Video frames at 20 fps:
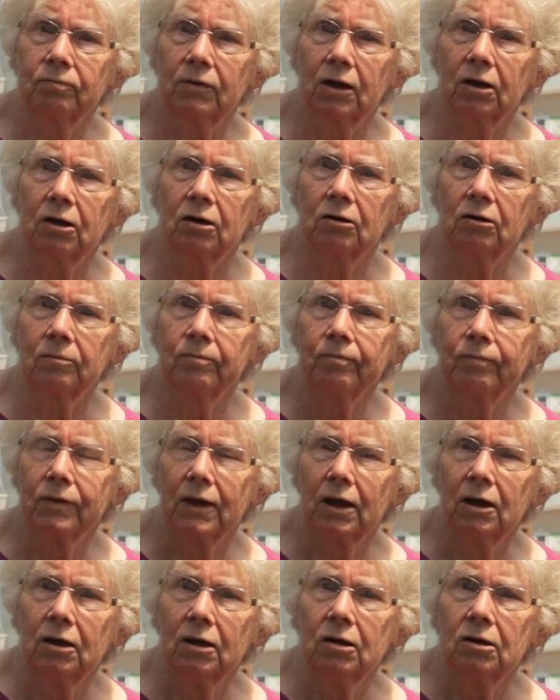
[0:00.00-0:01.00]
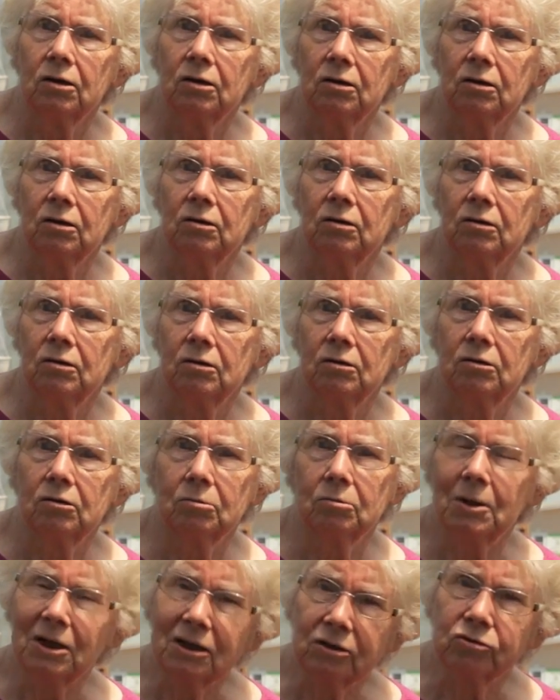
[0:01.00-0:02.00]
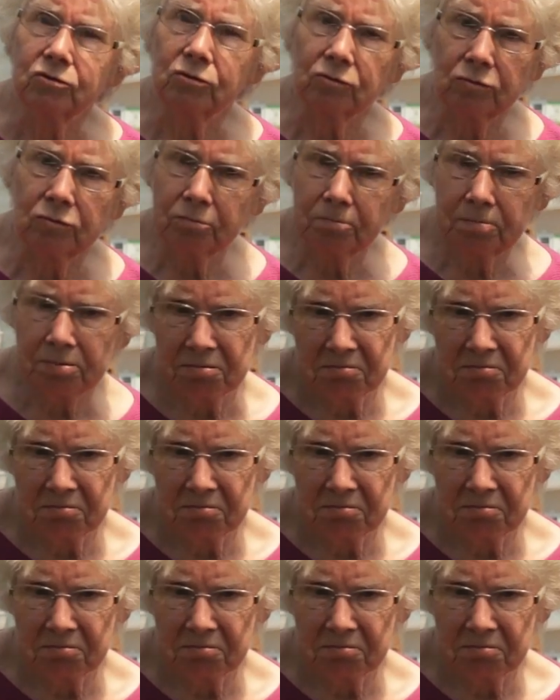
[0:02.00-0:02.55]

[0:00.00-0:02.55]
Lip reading: you know. You made soup.